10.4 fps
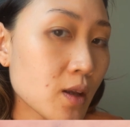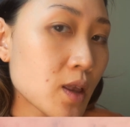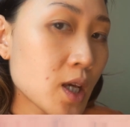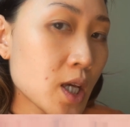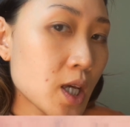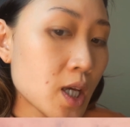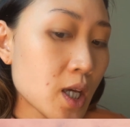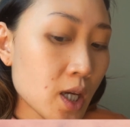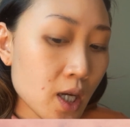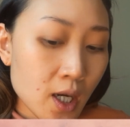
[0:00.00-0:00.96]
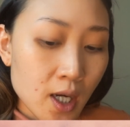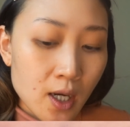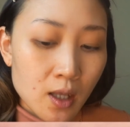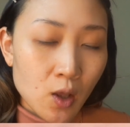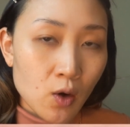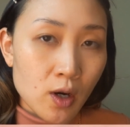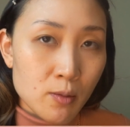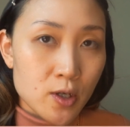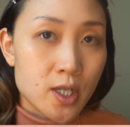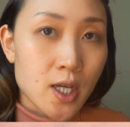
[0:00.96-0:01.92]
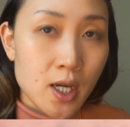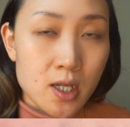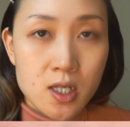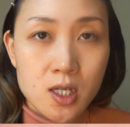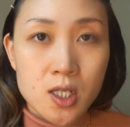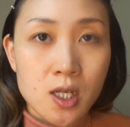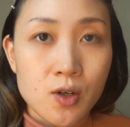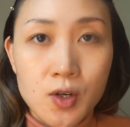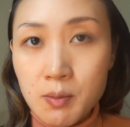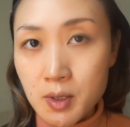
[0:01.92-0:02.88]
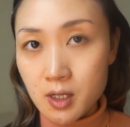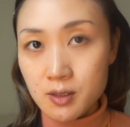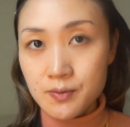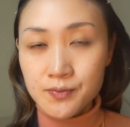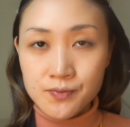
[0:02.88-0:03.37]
the Laura Mercier's sun cream on.